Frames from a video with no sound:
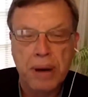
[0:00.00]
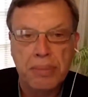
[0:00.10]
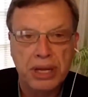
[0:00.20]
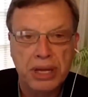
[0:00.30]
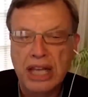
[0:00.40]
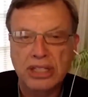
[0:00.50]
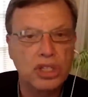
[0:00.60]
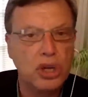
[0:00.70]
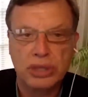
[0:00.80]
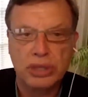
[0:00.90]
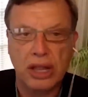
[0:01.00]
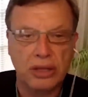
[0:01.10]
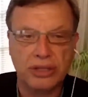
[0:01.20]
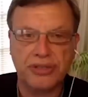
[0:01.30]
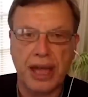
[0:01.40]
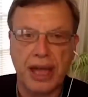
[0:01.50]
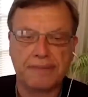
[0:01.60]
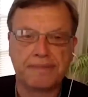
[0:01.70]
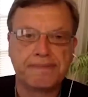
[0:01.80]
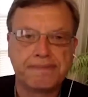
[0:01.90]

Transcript: public has no tolerance for that.